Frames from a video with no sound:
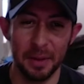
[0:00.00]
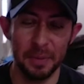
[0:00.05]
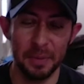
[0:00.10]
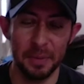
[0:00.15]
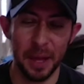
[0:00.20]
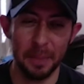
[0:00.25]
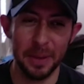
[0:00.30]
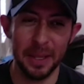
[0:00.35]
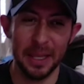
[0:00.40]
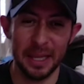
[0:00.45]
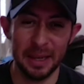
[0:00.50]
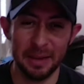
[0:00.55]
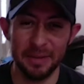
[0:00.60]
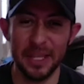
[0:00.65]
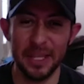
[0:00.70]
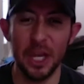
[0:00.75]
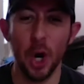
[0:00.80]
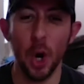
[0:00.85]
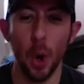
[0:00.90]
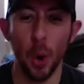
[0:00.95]
I believe
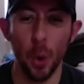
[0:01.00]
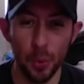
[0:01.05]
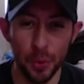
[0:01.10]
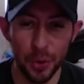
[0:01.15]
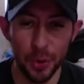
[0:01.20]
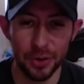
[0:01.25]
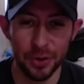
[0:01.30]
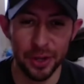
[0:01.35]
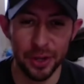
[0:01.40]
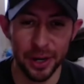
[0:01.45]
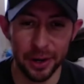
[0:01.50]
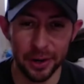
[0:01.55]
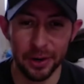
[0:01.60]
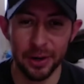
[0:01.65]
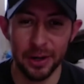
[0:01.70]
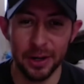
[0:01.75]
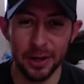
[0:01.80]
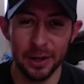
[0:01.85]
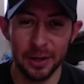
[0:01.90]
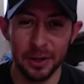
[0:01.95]
the owner there
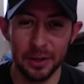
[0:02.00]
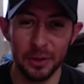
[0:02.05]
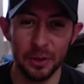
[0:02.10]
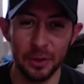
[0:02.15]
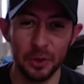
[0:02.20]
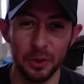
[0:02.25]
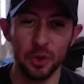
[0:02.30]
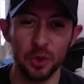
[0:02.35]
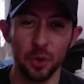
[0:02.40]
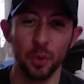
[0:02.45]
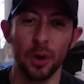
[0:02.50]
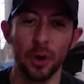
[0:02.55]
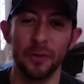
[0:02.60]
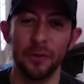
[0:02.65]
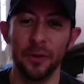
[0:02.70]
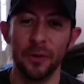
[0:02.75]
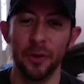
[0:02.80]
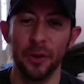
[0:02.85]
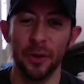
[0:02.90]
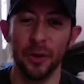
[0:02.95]
used to work
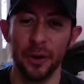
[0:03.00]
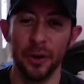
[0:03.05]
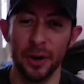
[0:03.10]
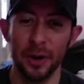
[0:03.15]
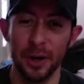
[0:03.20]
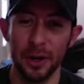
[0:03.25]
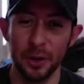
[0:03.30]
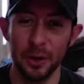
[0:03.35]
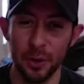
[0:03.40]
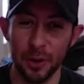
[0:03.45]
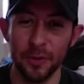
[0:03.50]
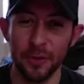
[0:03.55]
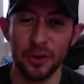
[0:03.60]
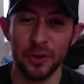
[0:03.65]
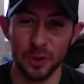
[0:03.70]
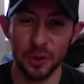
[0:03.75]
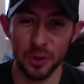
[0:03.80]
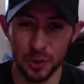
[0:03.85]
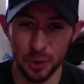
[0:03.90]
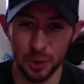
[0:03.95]
for
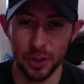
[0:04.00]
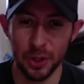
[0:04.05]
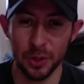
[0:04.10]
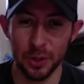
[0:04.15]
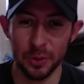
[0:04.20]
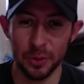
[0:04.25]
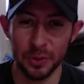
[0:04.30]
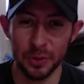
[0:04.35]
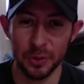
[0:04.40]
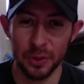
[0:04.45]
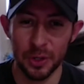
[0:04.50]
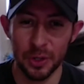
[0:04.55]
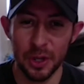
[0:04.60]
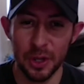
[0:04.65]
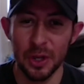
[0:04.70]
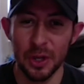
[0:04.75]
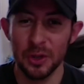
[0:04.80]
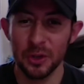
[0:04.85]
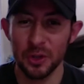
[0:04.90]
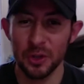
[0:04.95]
Universal Studios.
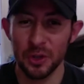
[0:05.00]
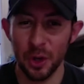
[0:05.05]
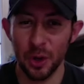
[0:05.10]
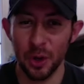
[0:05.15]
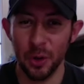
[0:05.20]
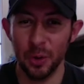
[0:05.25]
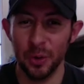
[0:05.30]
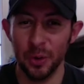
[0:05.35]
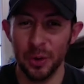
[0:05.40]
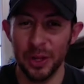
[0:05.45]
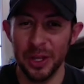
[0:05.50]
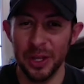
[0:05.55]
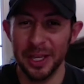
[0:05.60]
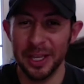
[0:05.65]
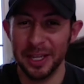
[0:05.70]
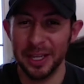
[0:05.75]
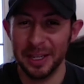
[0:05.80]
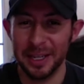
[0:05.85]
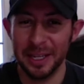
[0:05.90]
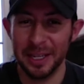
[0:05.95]
So,
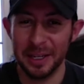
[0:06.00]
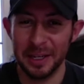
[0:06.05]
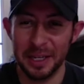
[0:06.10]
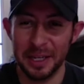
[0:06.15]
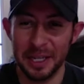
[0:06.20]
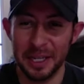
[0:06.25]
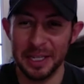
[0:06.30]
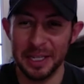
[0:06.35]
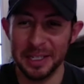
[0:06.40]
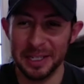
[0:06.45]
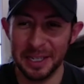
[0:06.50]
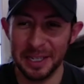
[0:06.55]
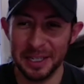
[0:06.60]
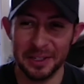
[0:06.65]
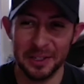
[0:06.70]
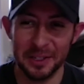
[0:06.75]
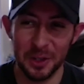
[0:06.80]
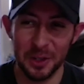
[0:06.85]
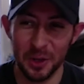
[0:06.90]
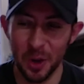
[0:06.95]
he,
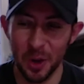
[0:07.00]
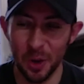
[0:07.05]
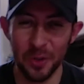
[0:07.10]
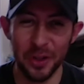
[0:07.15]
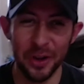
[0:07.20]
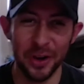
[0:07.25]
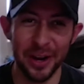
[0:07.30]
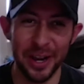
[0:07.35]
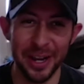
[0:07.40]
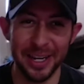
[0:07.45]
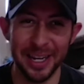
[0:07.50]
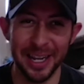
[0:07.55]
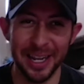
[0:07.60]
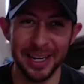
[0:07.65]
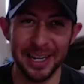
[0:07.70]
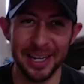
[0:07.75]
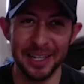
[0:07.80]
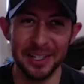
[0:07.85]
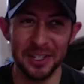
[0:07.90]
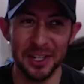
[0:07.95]
so you go there and,
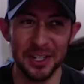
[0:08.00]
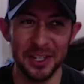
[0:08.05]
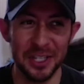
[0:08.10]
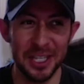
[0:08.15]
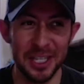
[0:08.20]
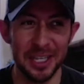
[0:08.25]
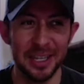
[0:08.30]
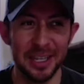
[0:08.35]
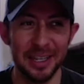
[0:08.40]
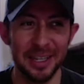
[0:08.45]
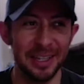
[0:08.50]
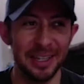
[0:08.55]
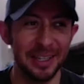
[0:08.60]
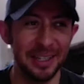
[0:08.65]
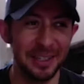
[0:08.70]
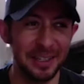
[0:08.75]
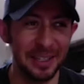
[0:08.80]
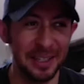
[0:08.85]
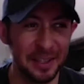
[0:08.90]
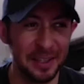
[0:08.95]
and, and just the,
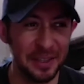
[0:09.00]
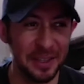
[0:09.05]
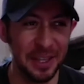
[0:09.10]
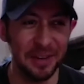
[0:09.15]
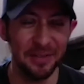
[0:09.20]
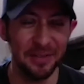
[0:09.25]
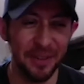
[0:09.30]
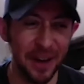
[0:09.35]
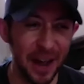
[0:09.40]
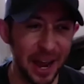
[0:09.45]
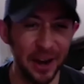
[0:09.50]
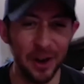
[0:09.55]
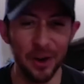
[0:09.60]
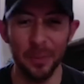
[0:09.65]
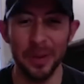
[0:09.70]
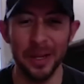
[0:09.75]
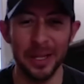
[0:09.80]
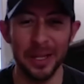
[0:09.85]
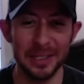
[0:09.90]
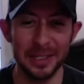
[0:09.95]
the
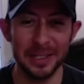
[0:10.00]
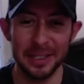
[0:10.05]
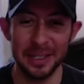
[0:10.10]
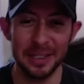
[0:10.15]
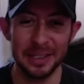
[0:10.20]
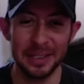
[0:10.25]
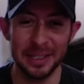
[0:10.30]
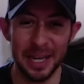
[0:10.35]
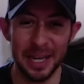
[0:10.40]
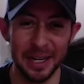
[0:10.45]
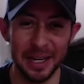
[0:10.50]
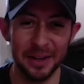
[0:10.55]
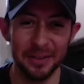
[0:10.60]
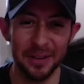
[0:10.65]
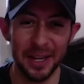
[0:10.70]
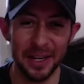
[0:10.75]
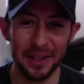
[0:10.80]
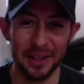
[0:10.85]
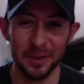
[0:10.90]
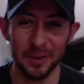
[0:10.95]
environment, it's of
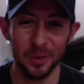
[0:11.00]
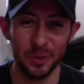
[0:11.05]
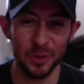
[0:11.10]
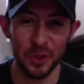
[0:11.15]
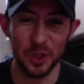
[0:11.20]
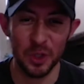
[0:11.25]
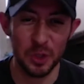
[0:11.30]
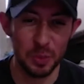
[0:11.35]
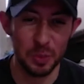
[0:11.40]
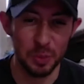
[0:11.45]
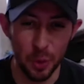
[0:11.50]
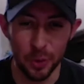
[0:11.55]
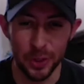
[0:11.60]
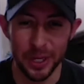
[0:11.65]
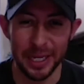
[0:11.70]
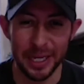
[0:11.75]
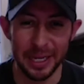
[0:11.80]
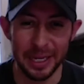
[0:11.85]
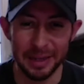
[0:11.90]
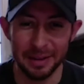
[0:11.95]
like a
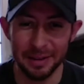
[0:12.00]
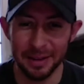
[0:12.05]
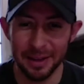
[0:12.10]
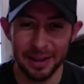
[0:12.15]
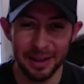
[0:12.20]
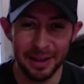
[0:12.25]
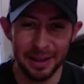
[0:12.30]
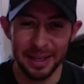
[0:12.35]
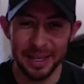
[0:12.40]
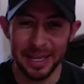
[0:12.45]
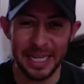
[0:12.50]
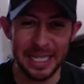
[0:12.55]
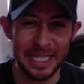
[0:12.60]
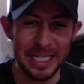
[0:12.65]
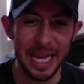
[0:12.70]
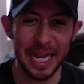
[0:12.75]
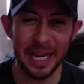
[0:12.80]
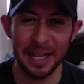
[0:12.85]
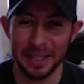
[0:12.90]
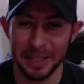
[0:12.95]
spooky
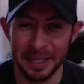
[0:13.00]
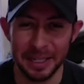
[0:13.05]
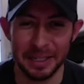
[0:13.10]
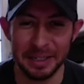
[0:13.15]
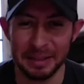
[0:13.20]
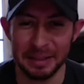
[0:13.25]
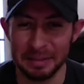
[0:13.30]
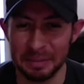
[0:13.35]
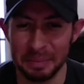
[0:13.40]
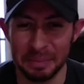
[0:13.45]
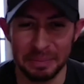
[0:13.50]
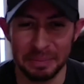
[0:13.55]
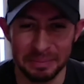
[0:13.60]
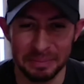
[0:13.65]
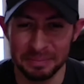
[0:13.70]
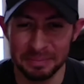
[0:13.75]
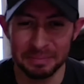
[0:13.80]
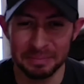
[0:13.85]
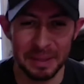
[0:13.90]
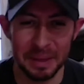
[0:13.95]
Italian
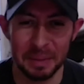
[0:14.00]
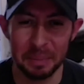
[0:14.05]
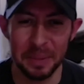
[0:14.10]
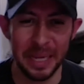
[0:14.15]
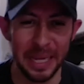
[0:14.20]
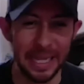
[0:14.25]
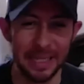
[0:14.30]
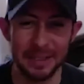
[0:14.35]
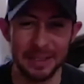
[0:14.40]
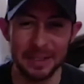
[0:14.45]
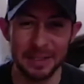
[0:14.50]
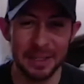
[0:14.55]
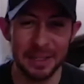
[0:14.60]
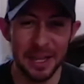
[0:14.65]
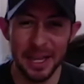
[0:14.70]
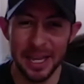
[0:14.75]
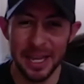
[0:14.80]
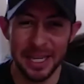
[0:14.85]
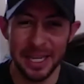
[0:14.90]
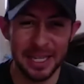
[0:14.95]
place.
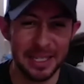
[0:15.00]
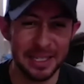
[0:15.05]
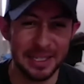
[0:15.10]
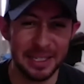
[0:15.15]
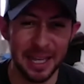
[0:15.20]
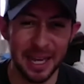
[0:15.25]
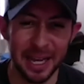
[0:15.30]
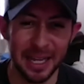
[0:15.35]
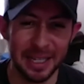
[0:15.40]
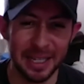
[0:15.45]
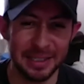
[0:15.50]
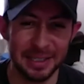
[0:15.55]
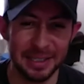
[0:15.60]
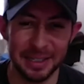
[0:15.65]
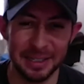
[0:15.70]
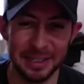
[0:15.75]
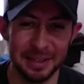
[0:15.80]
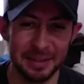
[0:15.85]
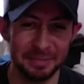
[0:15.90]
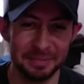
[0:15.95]
He's got
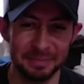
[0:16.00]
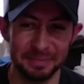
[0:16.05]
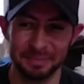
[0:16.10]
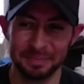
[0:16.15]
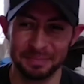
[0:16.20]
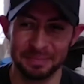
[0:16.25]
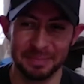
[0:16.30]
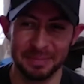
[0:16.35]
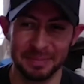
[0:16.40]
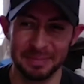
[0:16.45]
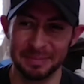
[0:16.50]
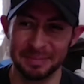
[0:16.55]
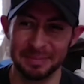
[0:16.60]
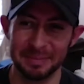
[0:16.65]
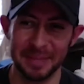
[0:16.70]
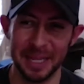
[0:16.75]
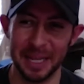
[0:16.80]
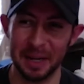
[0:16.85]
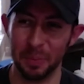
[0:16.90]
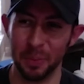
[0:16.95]
uh,
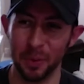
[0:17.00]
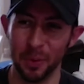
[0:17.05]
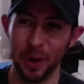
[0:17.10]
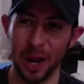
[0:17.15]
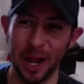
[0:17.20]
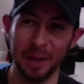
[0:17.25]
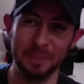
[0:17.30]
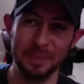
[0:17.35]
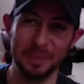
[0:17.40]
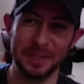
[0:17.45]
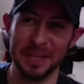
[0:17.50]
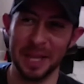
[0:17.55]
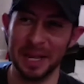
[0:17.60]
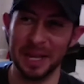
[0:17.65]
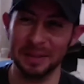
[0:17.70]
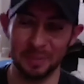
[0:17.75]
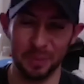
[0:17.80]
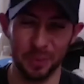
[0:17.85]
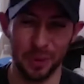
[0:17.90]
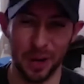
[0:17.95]
like props
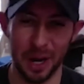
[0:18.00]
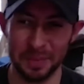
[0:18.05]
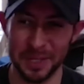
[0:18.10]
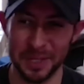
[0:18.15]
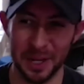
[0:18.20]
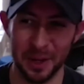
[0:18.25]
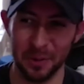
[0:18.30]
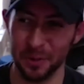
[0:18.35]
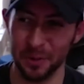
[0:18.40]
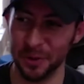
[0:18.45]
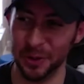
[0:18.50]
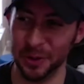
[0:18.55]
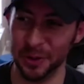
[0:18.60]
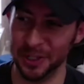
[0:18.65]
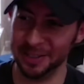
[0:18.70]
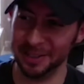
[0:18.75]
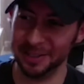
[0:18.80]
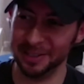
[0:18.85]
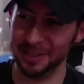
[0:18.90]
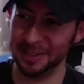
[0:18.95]
props out where you
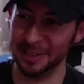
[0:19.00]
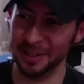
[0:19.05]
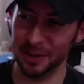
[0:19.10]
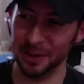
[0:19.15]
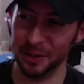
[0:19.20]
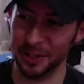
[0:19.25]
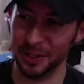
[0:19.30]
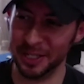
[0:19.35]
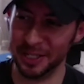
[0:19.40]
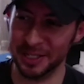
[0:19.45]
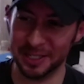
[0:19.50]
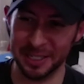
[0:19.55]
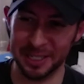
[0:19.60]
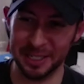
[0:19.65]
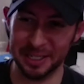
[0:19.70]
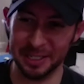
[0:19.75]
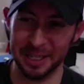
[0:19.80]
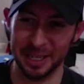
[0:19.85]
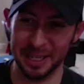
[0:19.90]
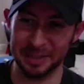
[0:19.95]
can you know you can
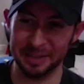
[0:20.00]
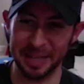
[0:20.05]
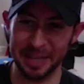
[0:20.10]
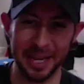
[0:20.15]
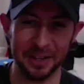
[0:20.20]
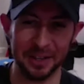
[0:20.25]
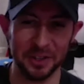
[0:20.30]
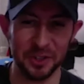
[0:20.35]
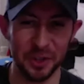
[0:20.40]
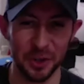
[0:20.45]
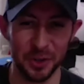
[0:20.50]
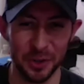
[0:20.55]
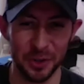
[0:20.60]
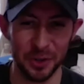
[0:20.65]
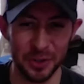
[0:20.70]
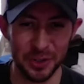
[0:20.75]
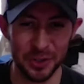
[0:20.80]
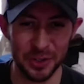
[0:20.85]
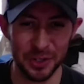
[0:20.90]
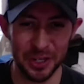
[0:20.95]
see like
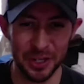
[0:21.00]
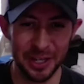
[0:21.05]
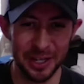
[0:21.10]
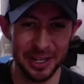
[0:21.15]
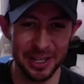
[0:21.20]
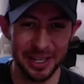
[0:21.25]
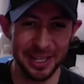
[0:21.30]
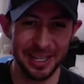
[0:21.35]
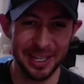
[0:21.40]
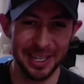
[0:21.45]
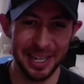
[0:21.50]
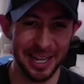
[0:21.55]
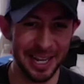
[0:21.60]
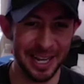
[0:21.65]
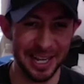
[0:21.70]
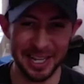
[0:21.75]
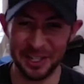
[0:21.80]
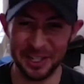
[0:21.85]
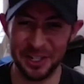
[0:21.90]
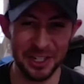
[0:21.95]
gangsters.
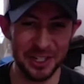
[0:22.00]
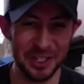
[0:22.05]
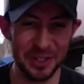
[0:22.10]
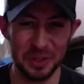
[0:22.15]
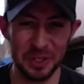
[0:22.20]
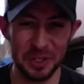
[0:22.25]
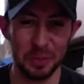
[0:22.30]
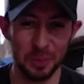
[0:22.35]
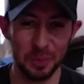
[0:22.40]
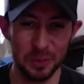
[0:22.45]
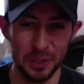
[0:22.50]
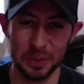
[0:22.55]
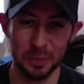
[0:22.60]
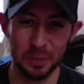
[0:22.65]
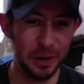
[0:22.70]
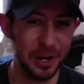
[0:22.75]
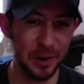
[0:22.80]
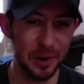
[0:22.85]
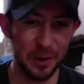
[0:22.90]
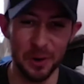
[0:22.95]
It's just just just
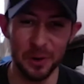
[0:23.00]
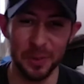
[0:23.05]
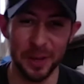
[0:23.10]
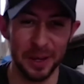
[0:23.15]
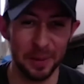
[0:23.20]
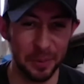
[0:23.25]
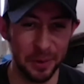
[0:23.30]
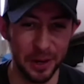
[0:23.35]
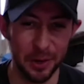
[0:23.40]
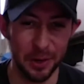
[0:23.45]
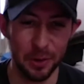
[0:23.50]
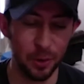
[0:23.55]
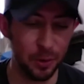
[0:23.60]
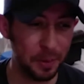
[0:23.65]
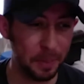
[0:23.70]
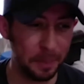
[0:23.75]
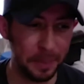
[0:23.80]
pretty cool, man. Pretty cool.